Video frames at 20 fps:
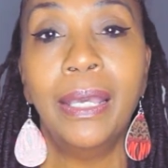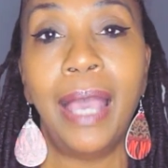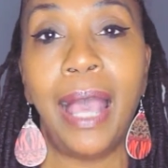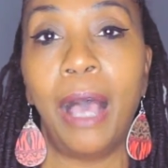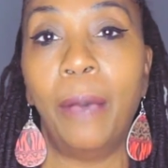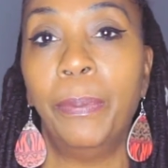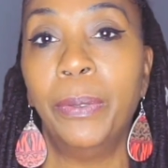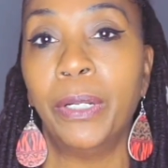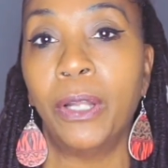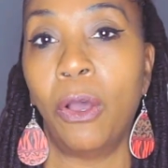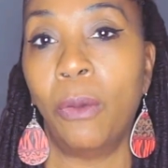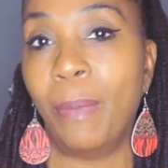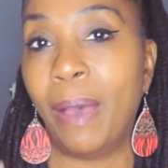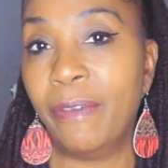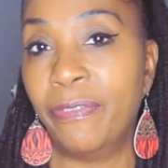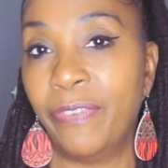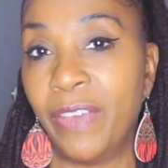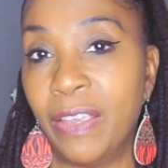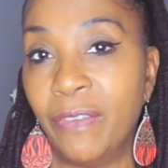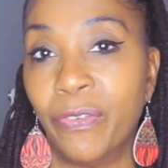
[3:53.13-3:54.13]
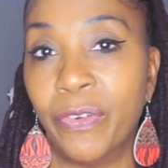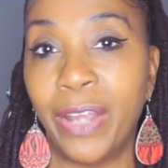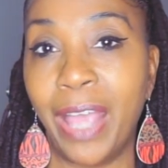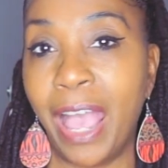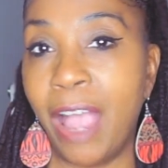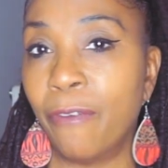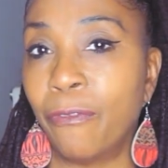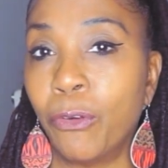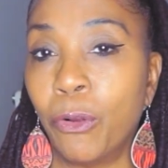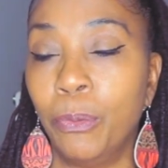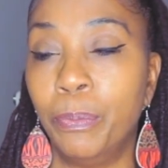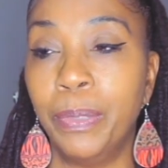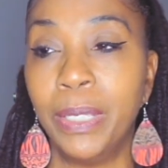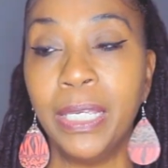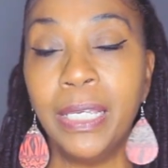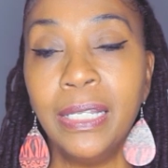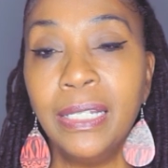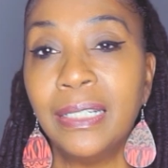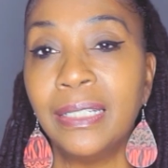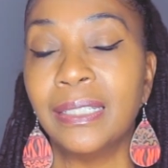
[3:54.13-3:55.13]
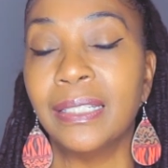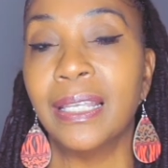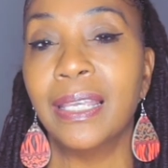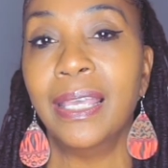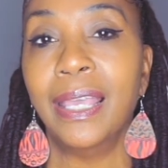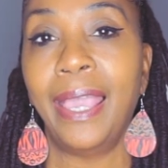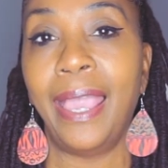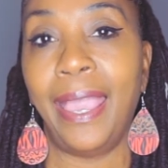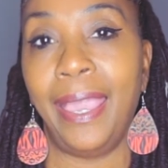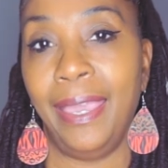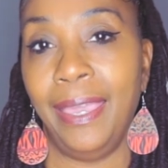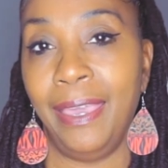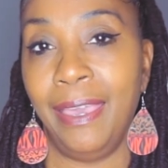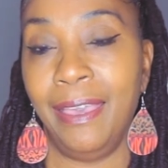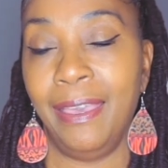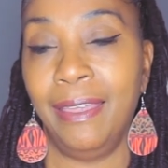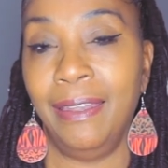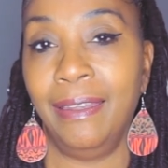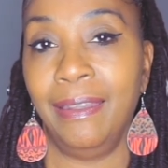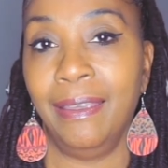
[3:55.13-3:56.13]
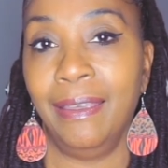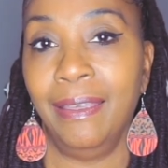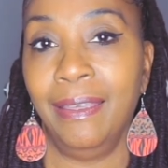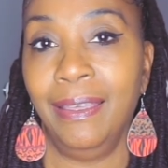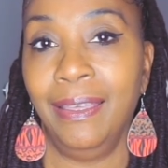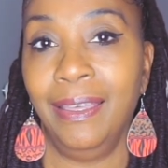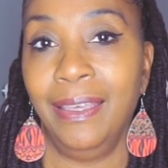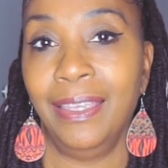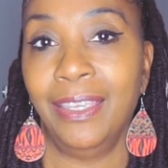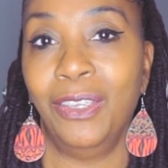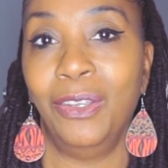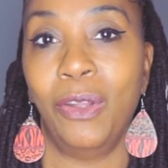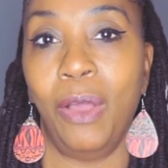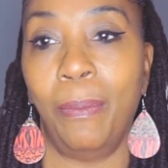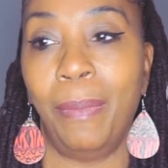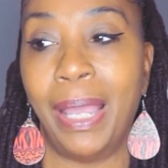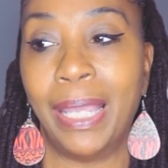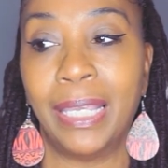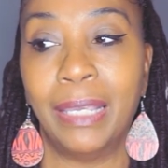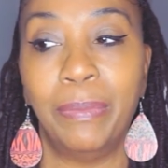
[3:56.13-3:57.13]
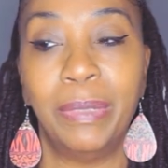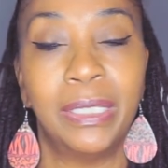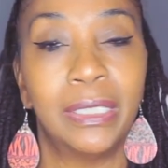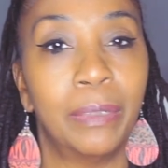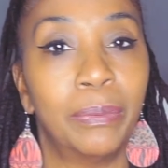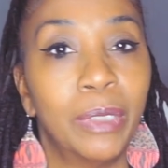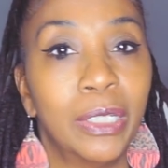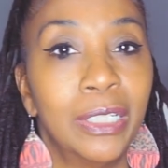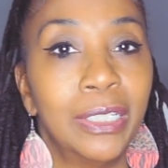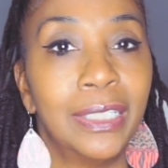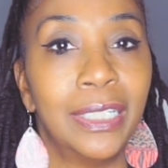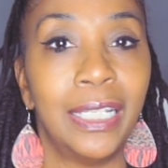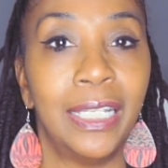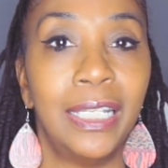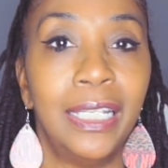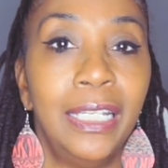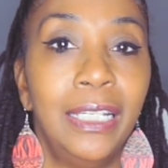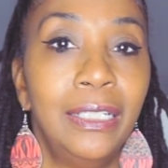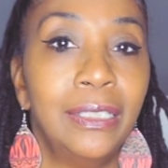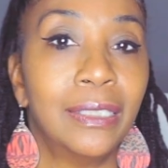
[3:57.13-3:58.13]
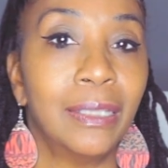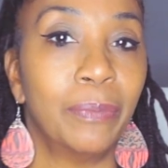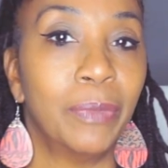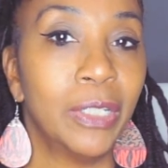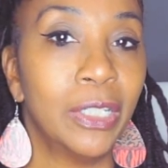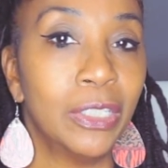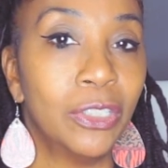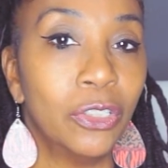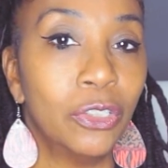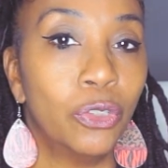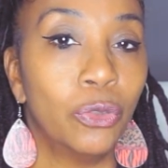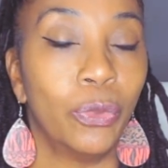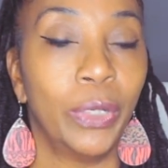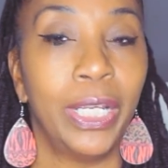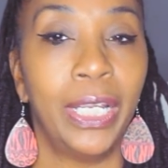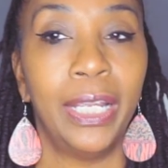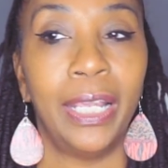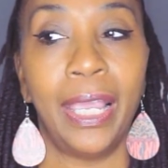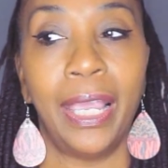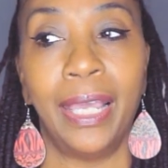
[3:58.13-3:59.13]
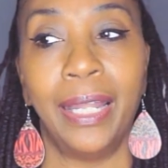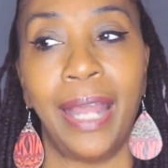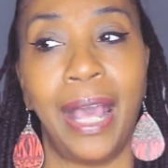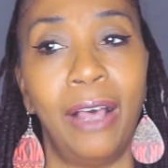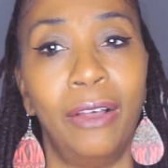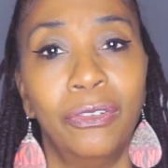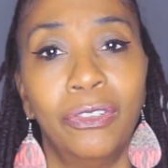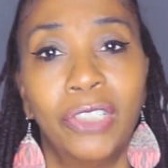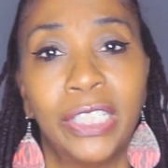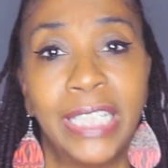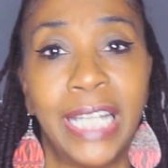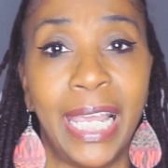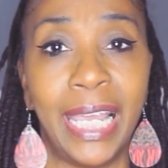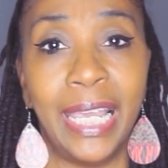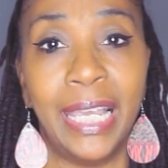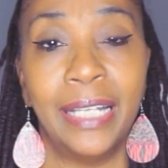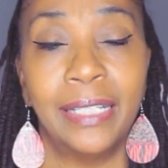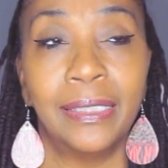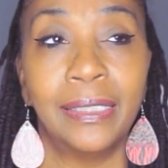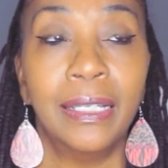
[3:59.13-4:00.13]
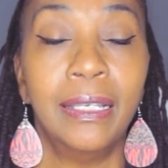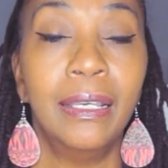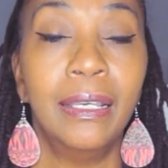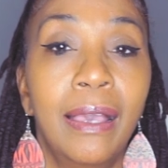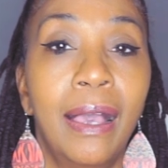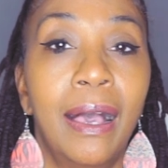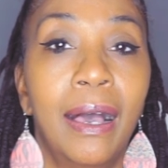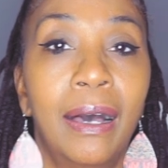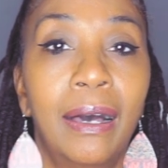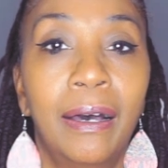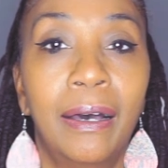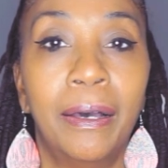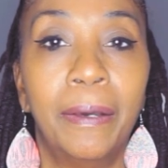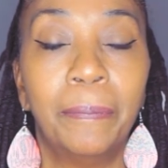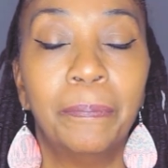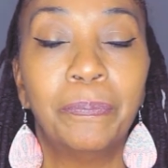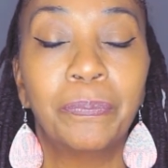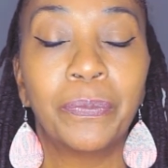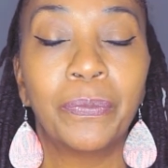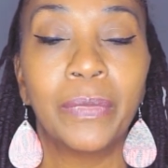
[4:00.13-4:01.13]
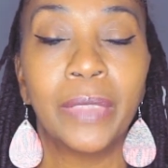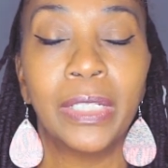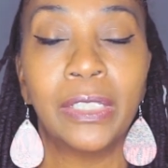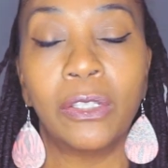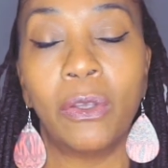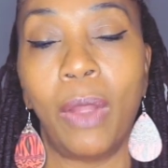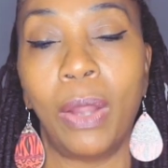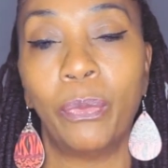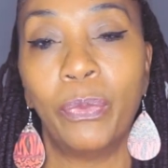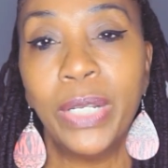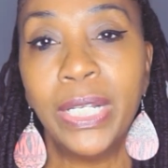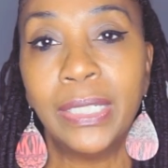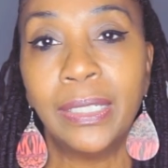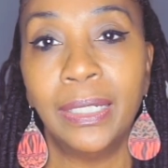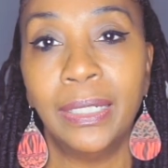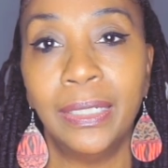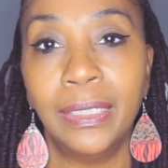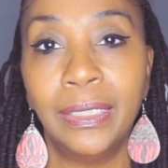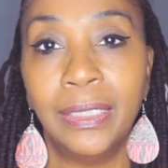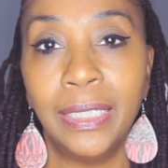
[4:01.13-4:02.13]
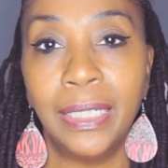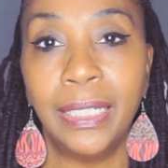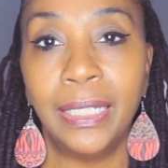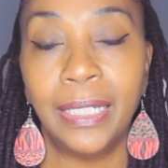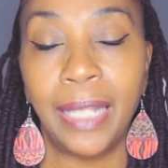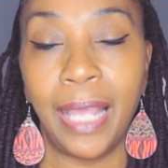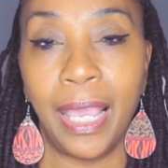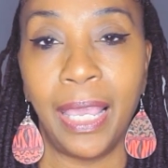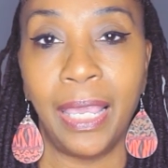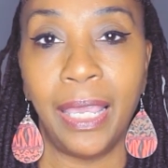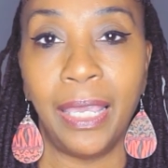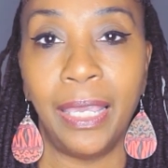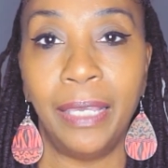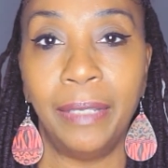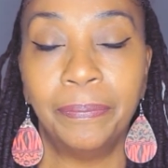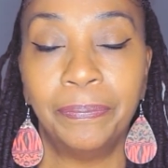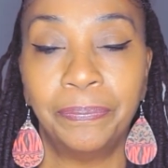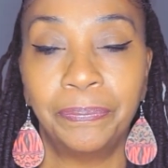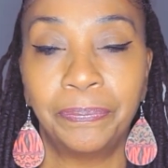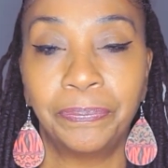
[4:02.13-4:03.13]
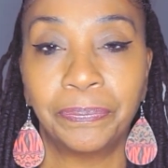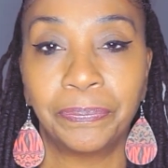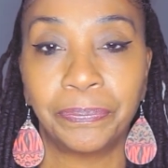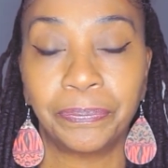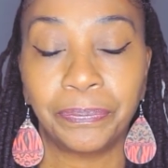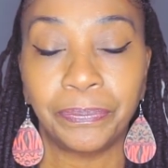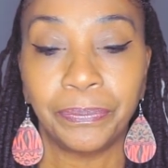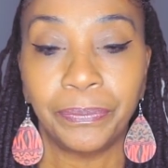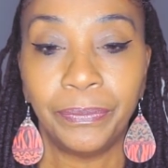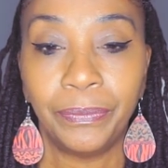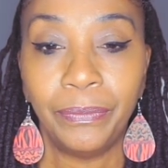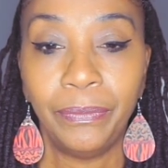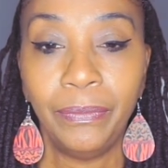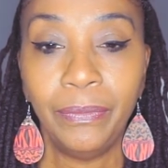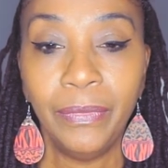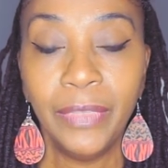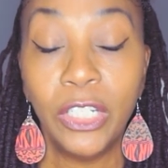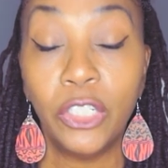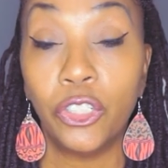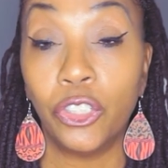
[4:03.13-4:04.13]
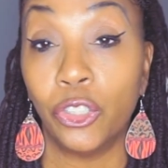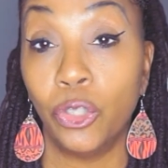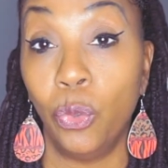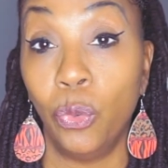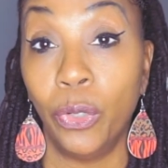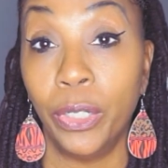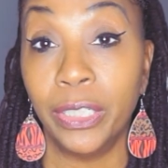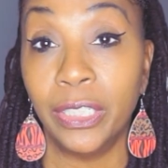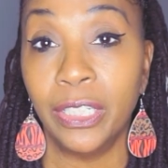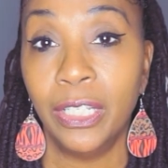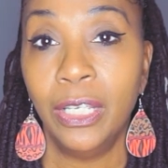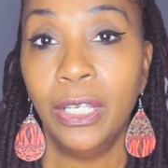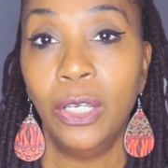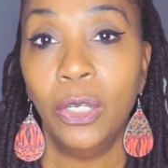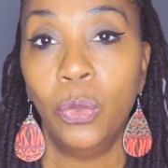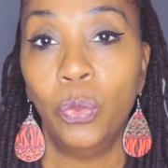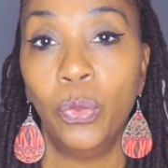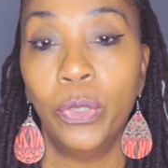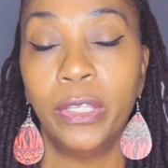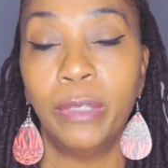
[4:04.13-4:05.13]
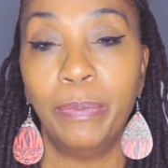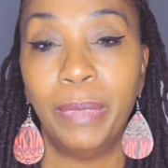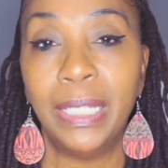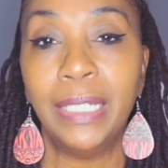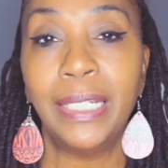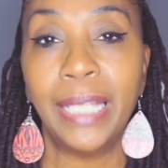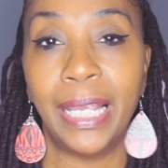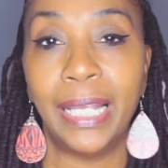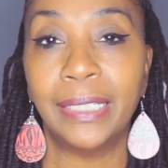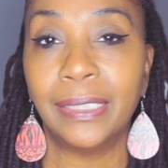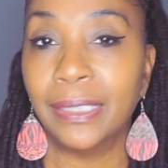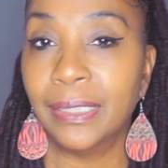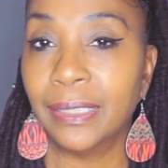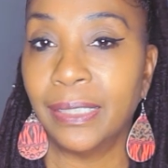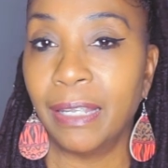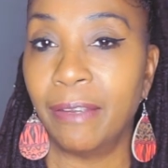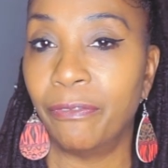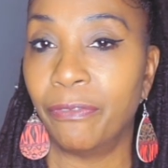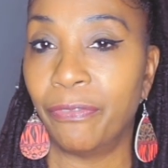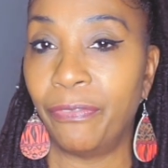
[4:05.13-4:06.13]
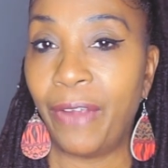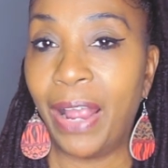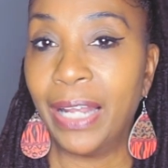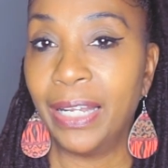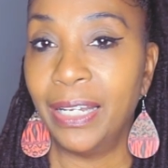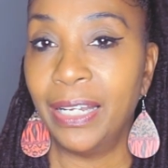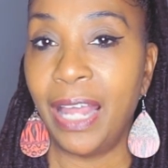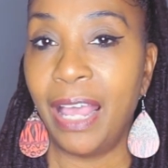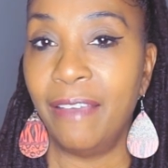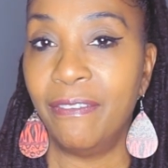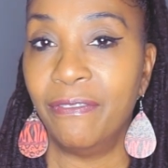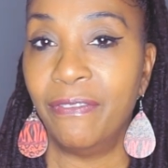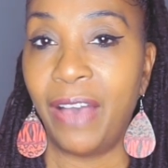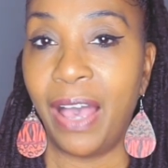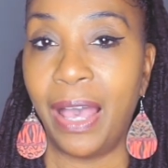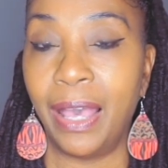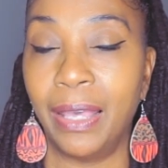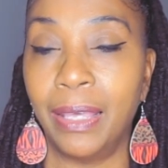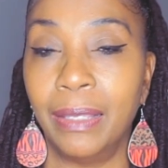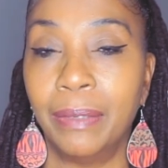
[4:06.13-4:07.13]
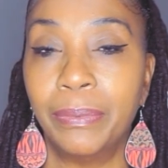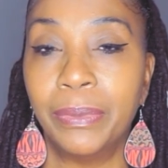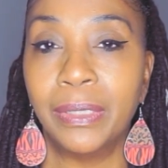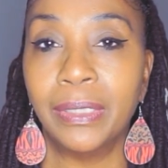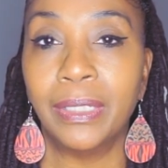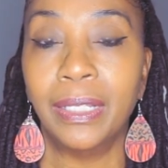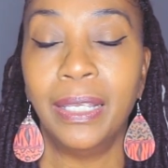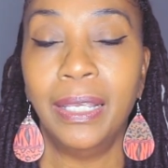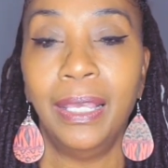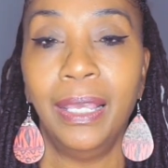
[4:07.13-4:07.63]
I'll put on my favorite Afro beats, and you know, I might get me something good to eat, something good to drink, and I'll dance. Um, so I recently did a short with me dancing, saying Friday night vibes.